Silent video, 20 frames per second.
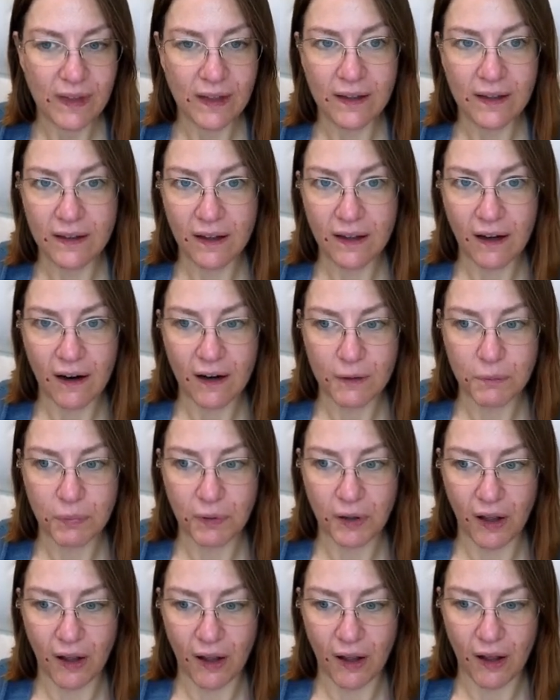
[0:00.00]
our
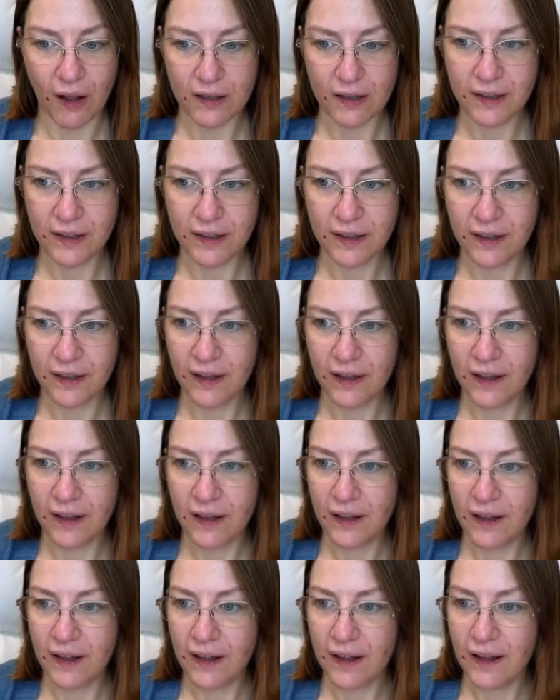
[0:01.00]
blog
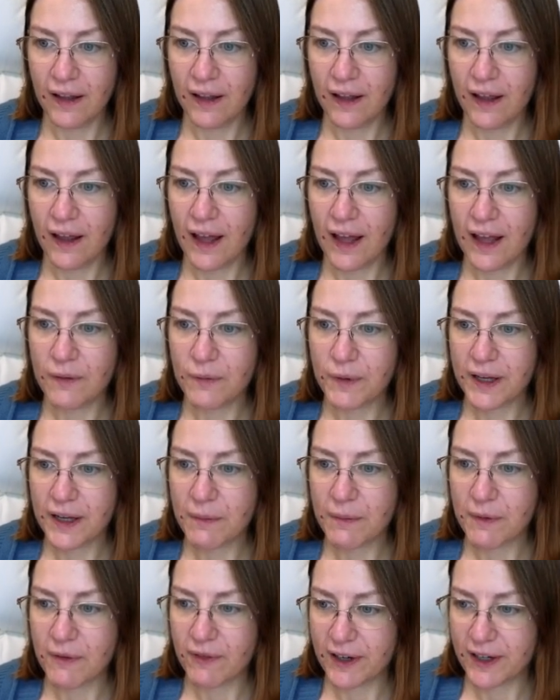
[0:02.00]
and we come
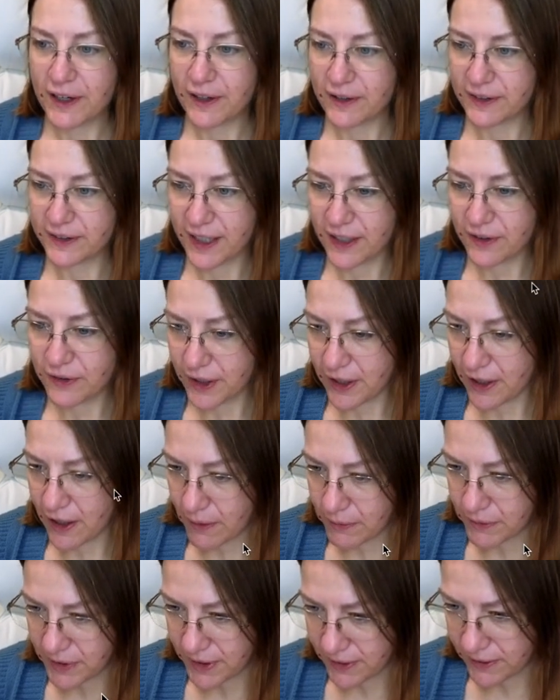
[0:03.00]
over here to scheduling
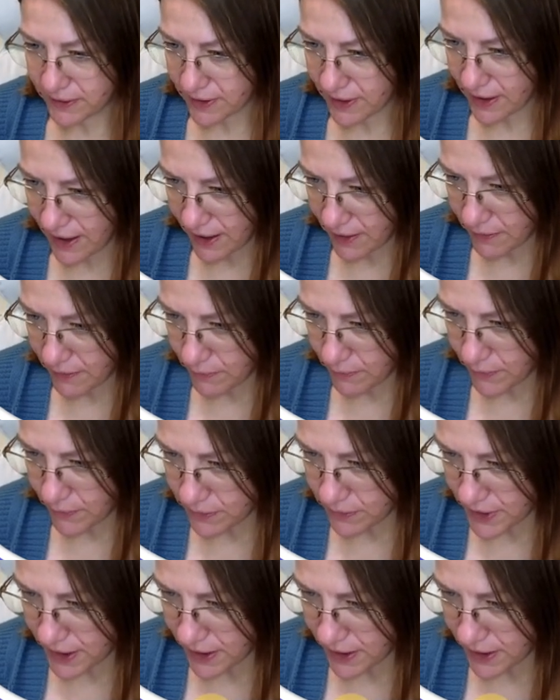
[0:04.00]
options, I am way too big.